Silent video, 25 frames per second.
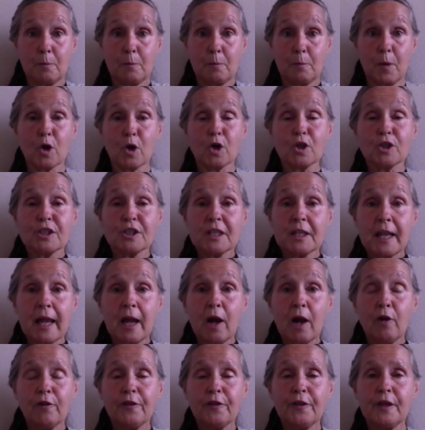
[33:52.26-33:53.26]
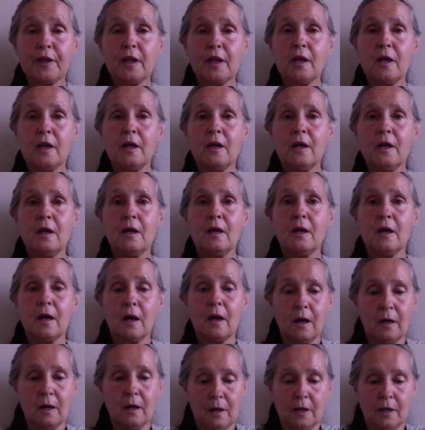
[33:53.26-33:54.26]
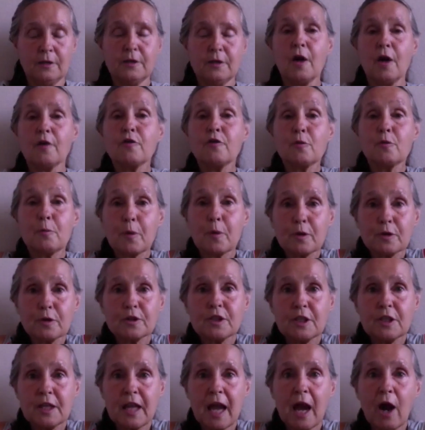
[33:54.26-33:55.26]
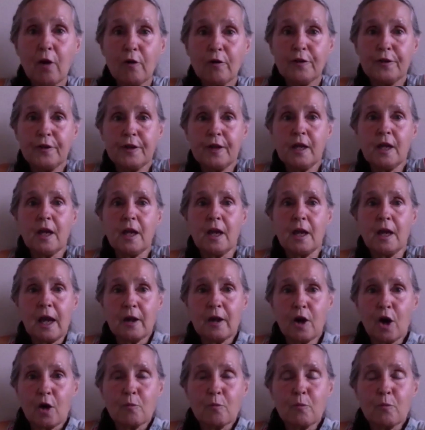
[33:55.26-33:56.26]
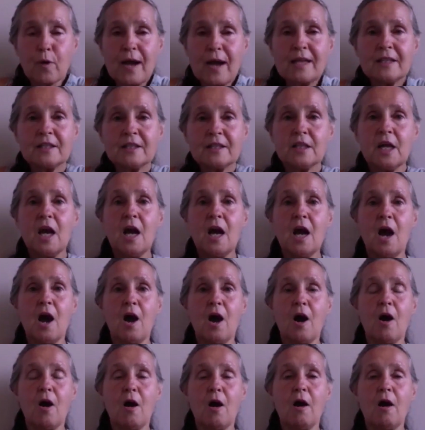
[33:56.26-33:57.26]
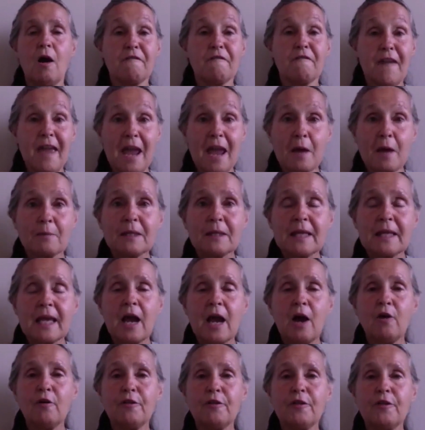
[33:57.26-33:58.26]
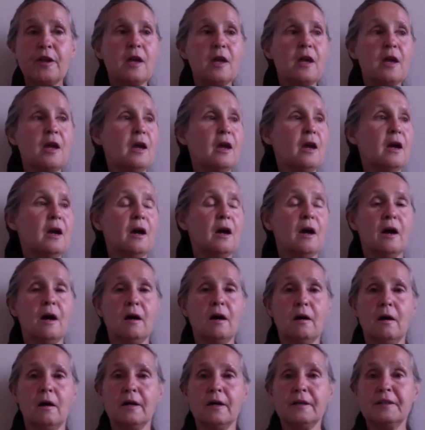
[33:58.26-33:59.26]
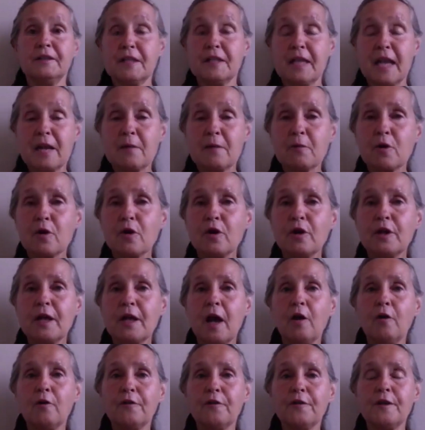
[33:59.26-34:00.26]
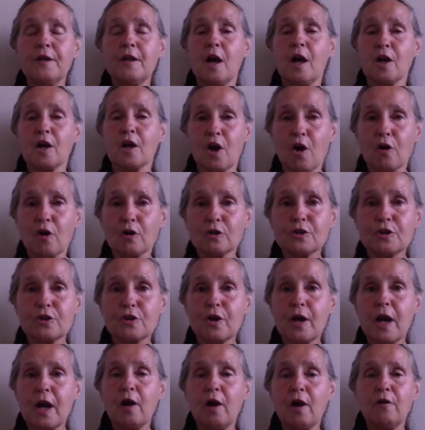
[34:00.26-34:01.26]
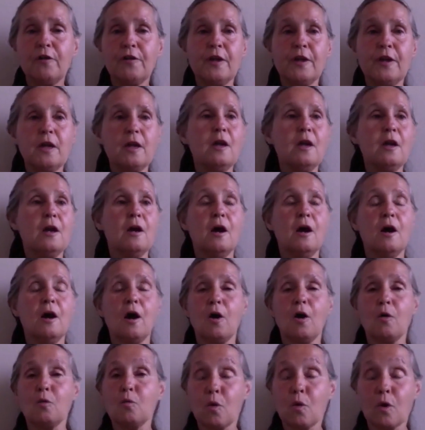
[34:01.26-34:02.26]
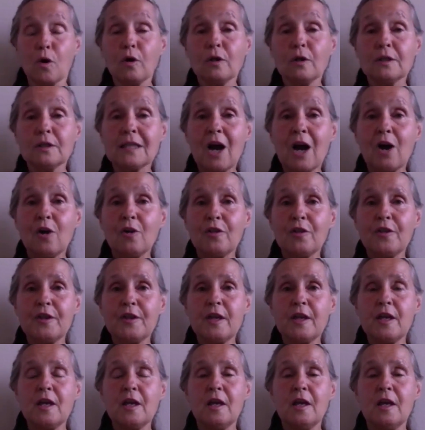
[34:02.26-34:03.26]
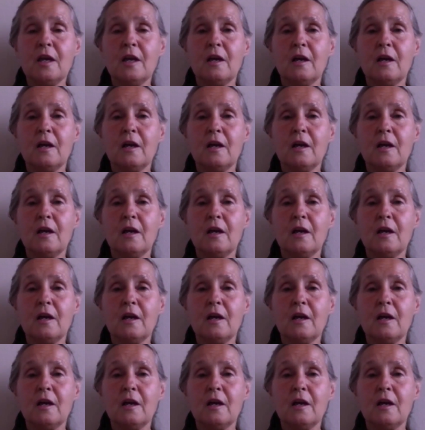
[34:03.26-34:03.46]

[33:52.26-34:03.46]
person healthy, another person healthy at our breast, a family healthy, a neighborhood healthy, a culture healthy, a world healthy.